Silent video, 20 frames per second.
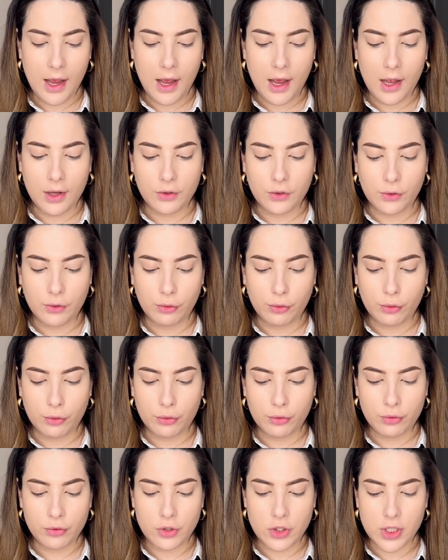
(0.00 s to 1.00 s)
to
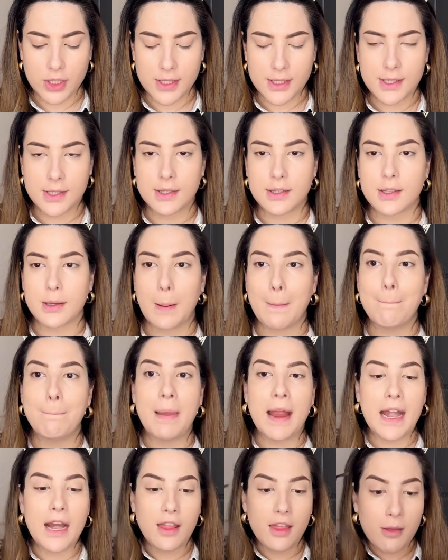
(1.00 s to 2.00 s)
just
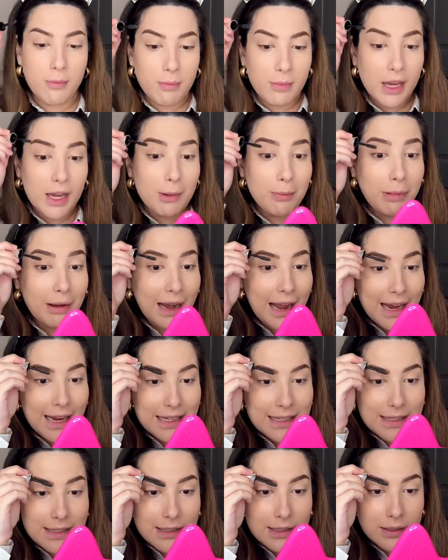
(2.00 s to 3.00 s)
pin them in place.